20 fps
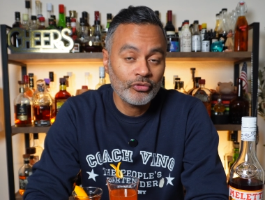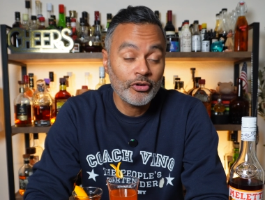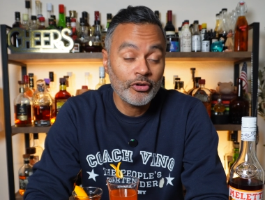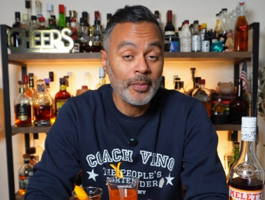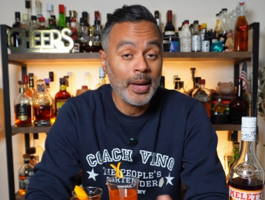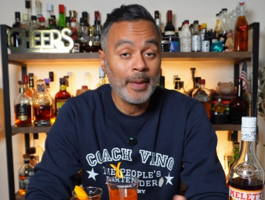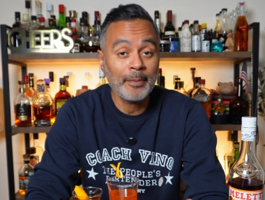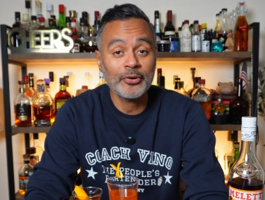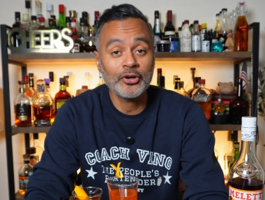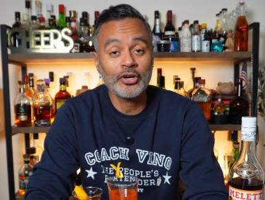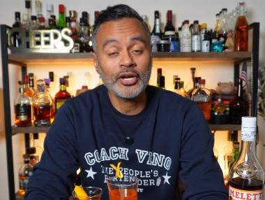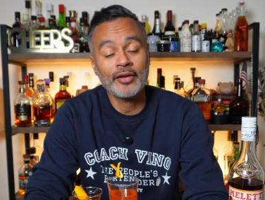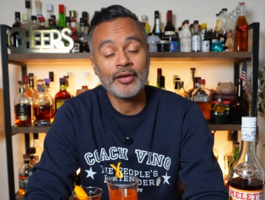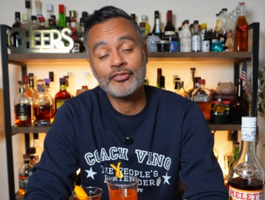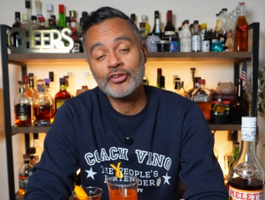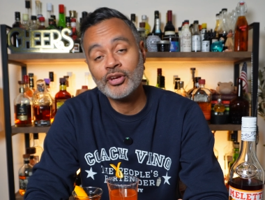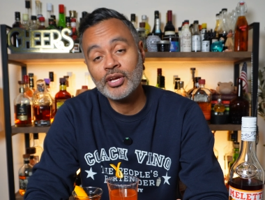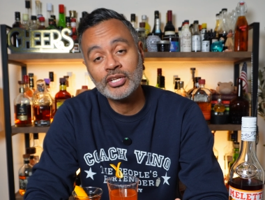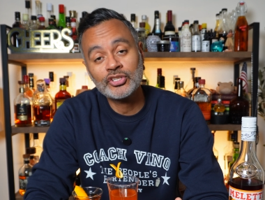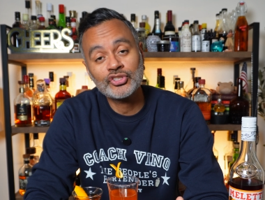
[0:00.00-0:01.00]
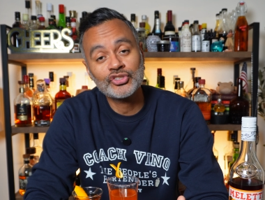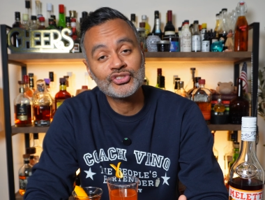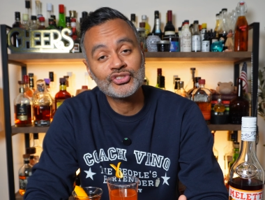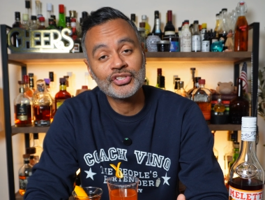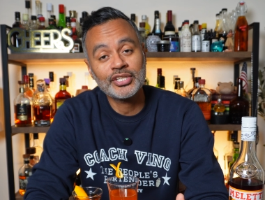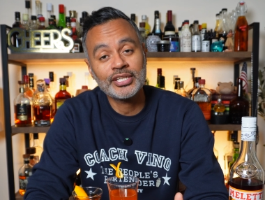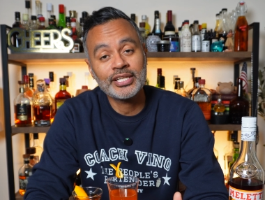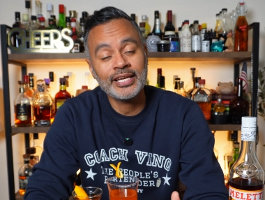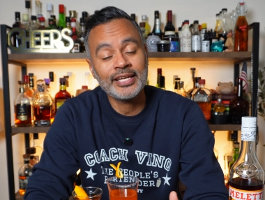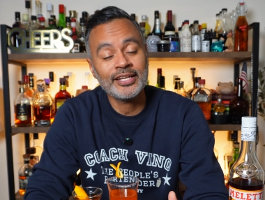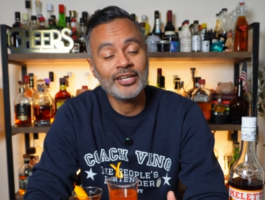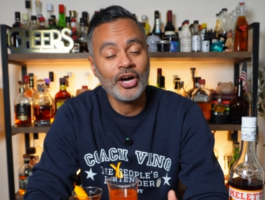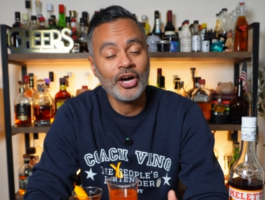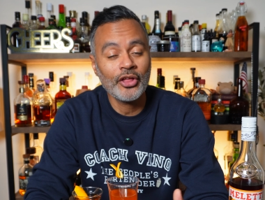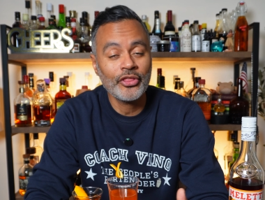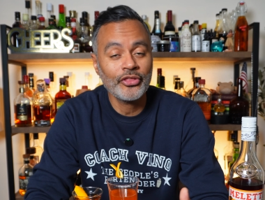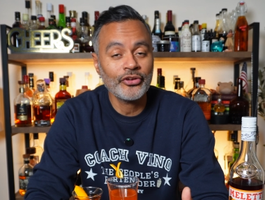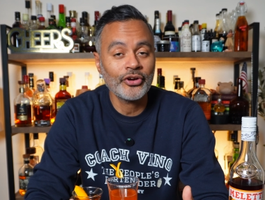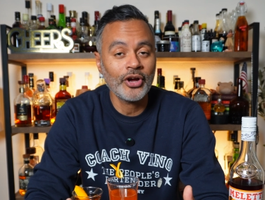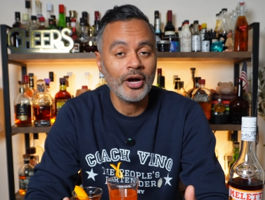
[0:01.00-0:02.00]
Remember, if you're interested in
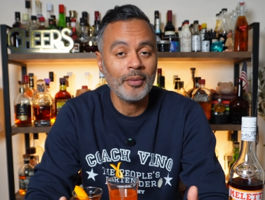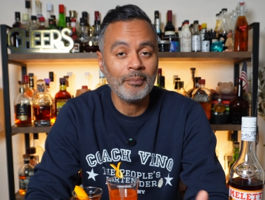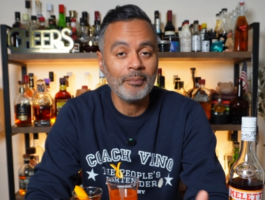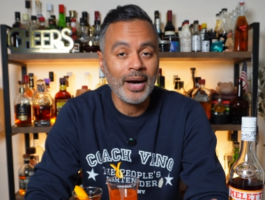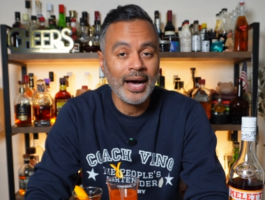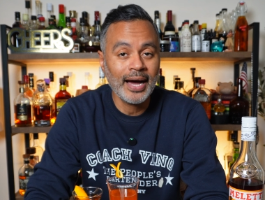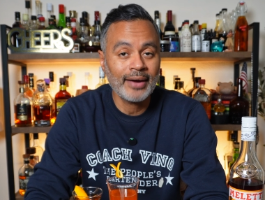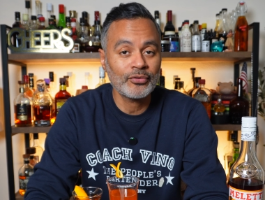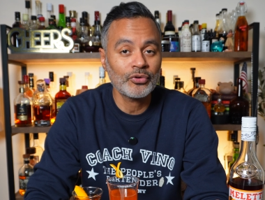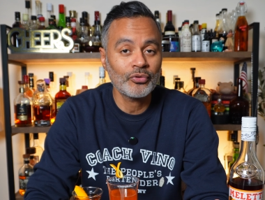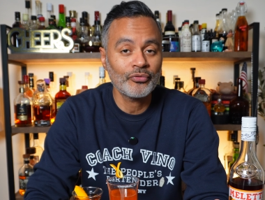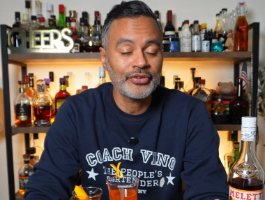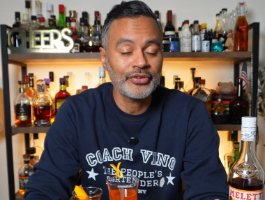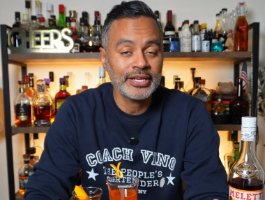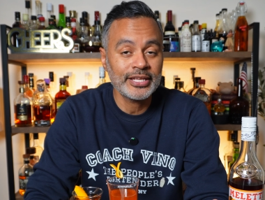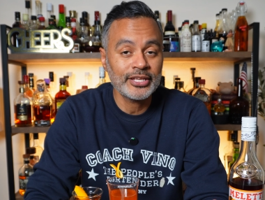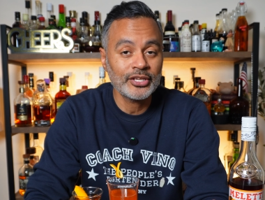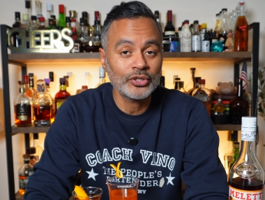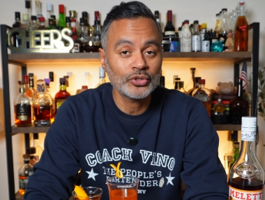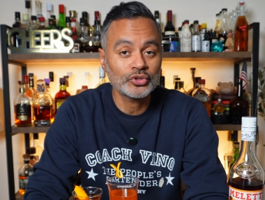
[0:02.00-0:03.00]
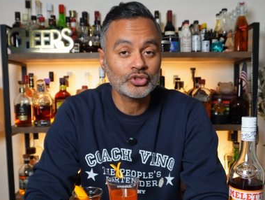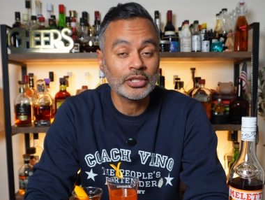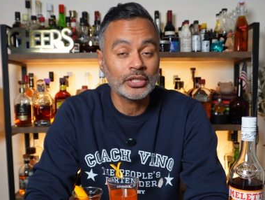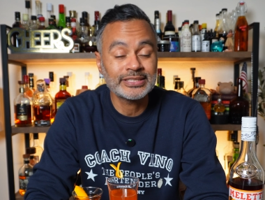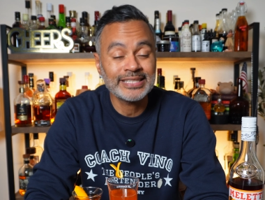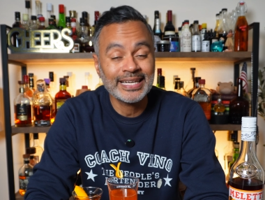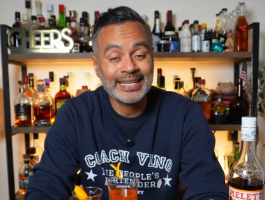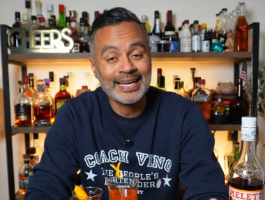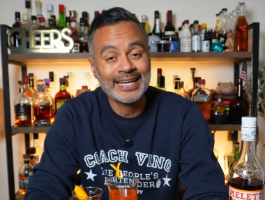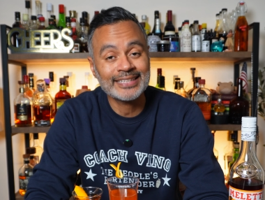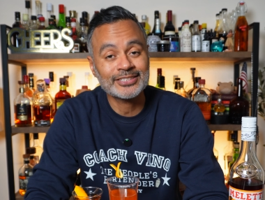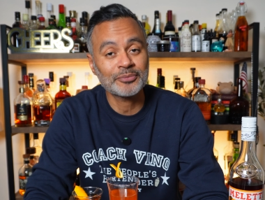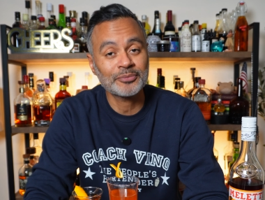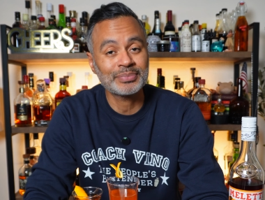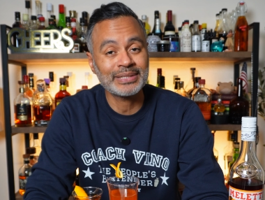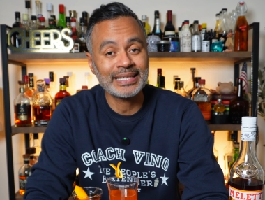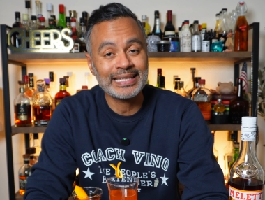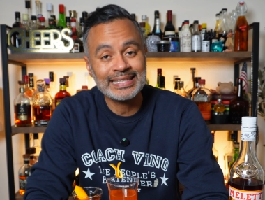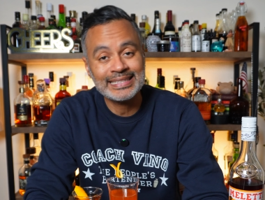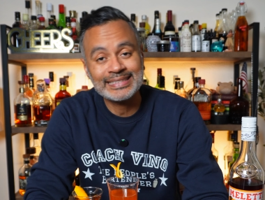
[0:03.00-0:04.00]
other Amaro videos, check out the
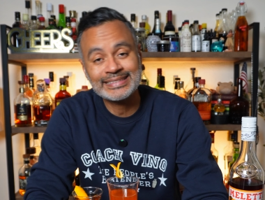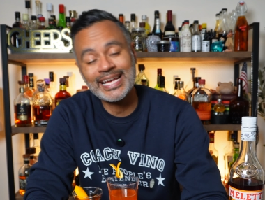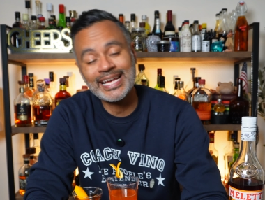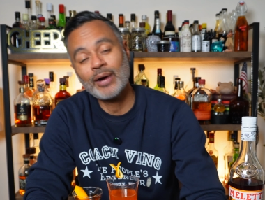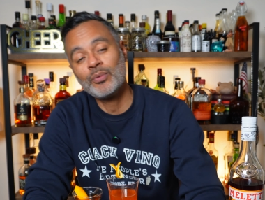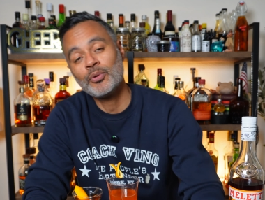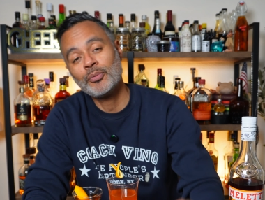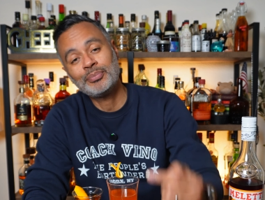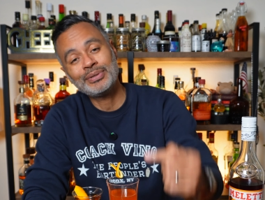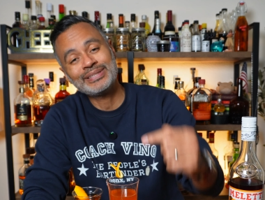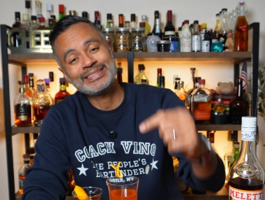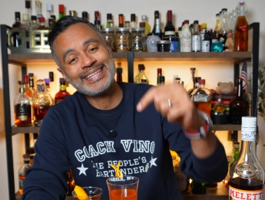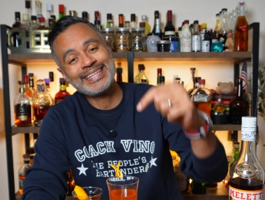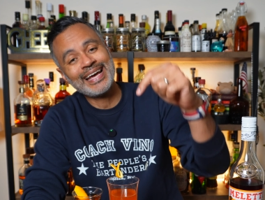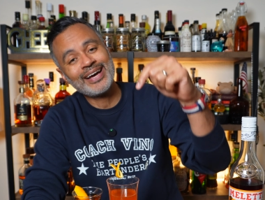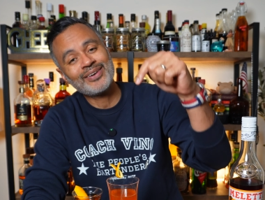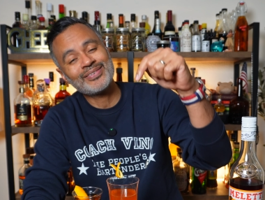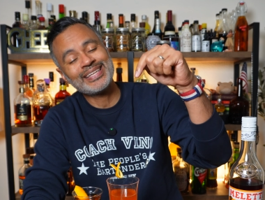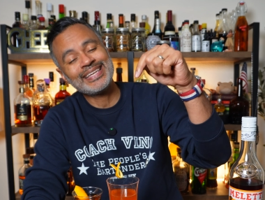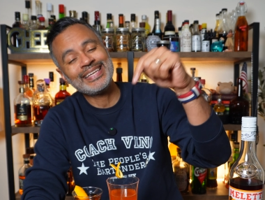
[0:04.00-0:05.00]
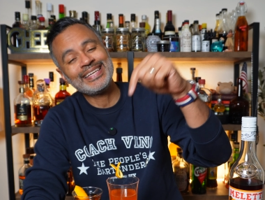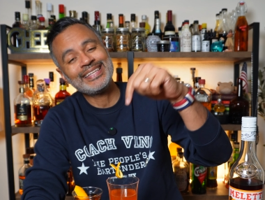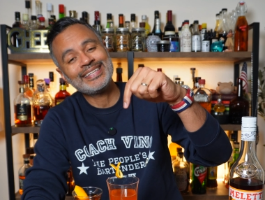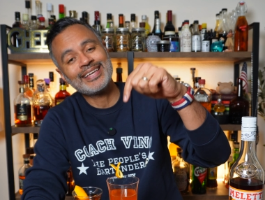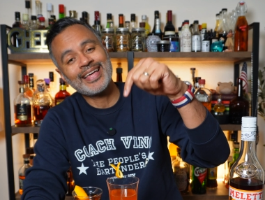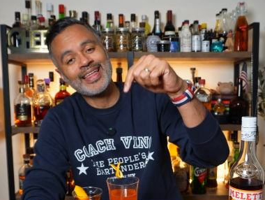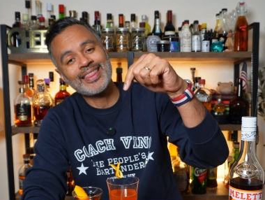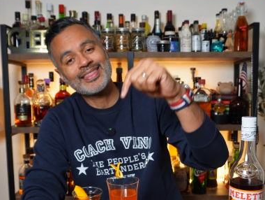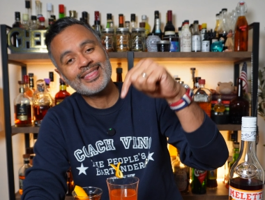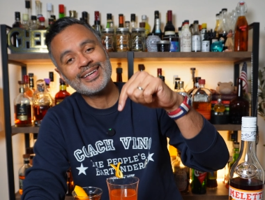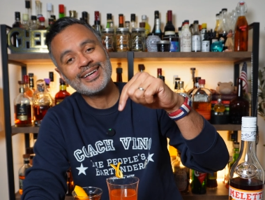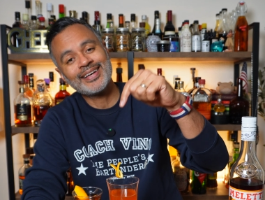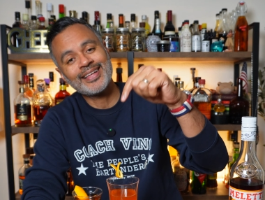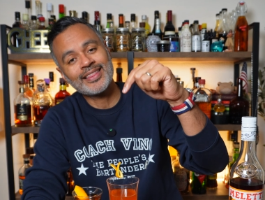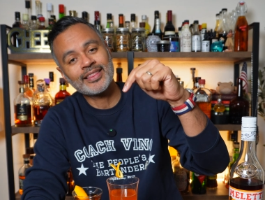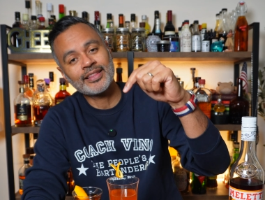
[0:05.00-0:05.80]
playlist I will put down in the